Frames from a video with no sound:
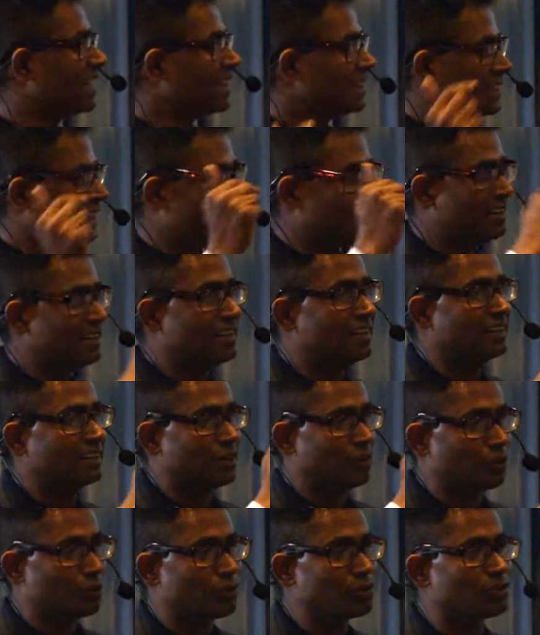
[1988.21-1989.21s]
then
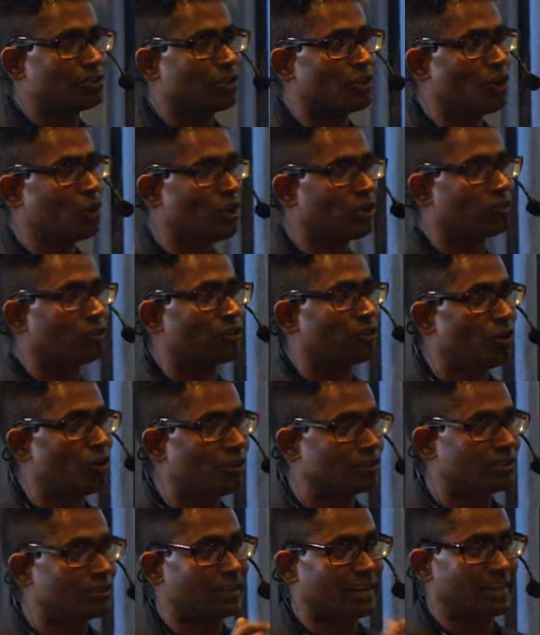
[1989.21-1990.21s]
the original author
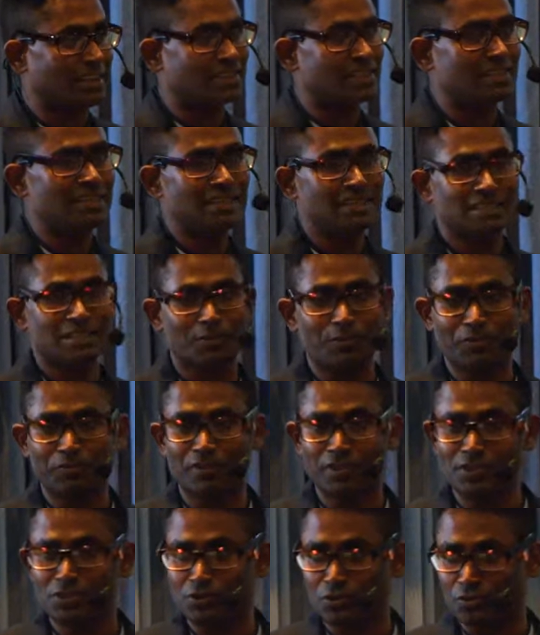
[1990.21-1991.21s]
also gets some of
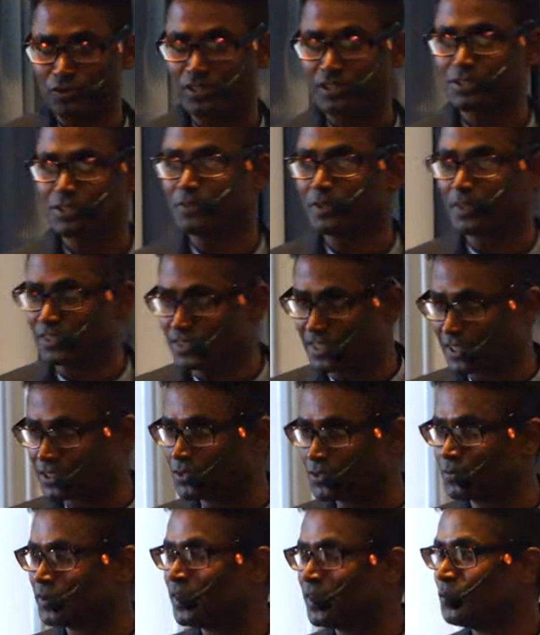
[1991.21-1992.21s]
these tokens, because
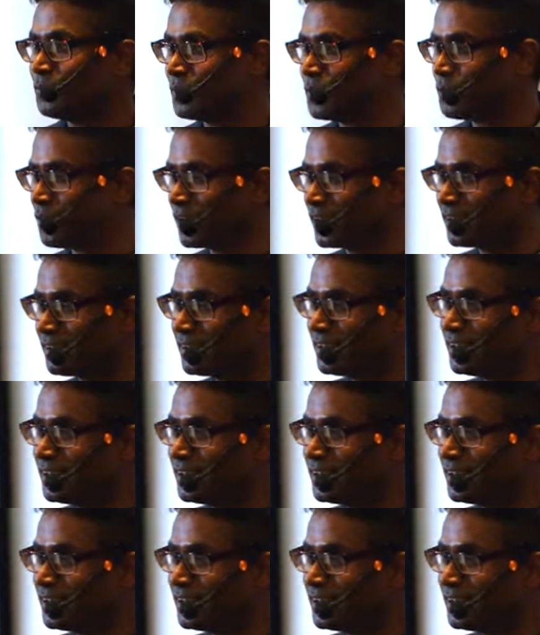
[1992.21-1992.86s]
that's, we want to